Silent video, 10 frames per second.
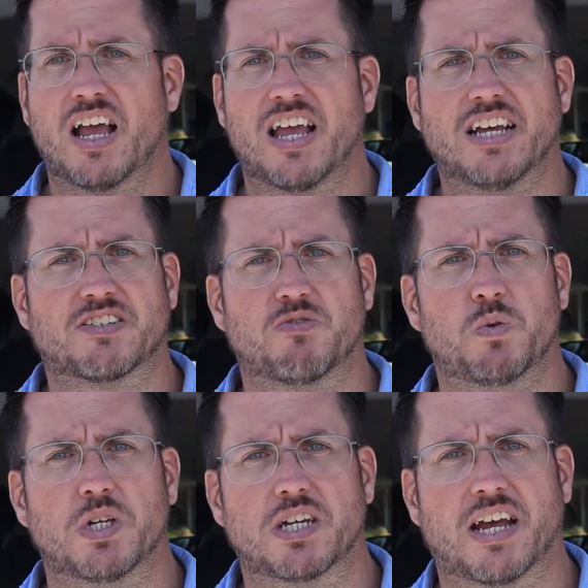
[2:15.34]
it's
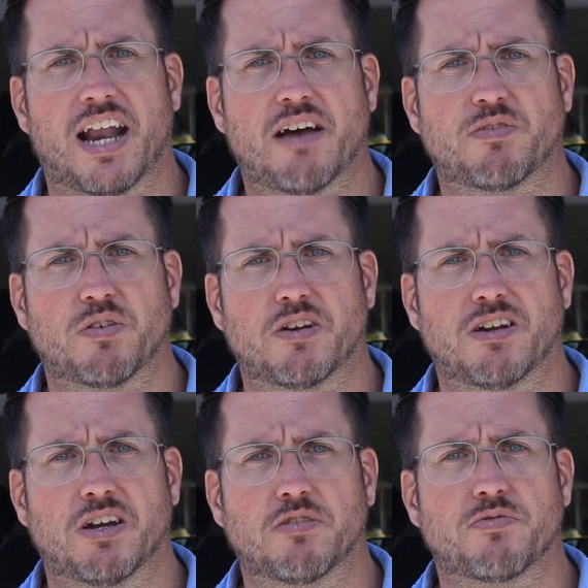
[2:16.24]
really going to have an
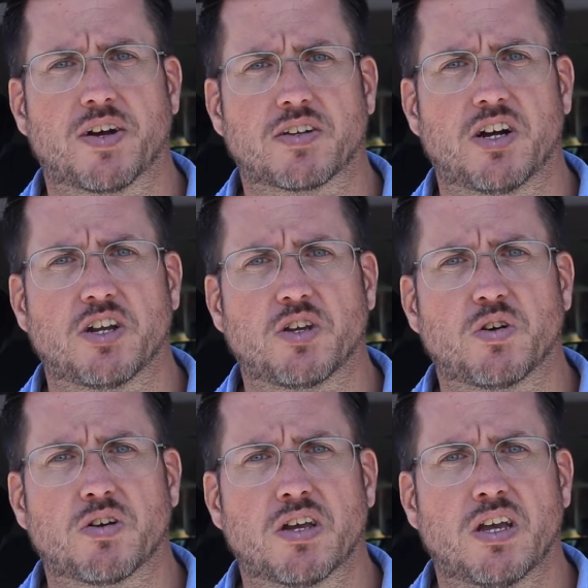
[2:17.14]
effect on
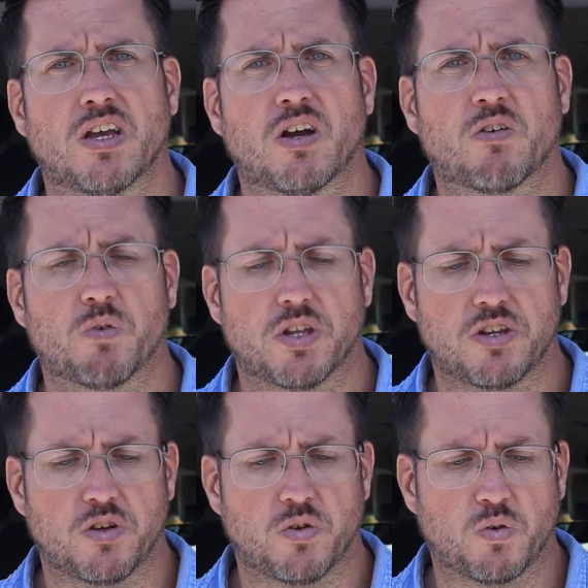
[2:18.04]
you
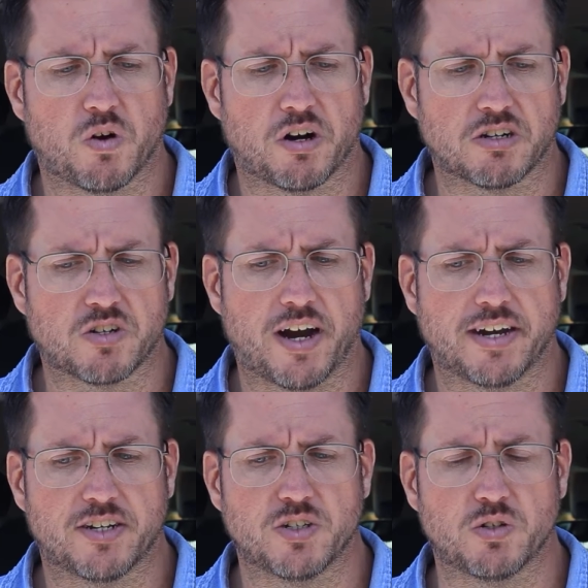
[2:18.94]
when you are
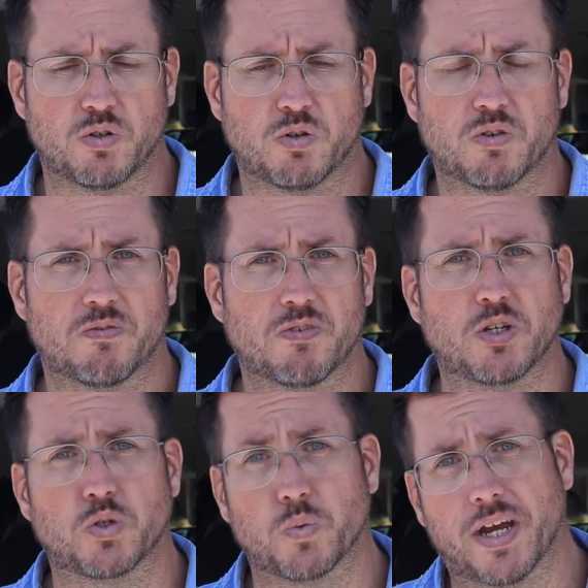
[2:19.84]
trying to
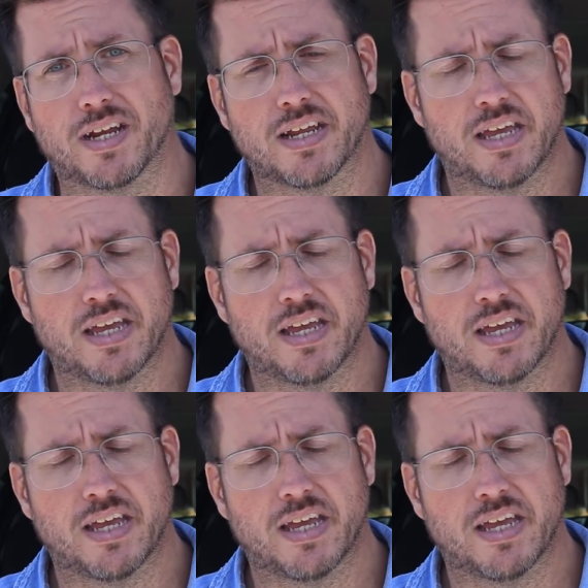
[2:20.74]
lose weight.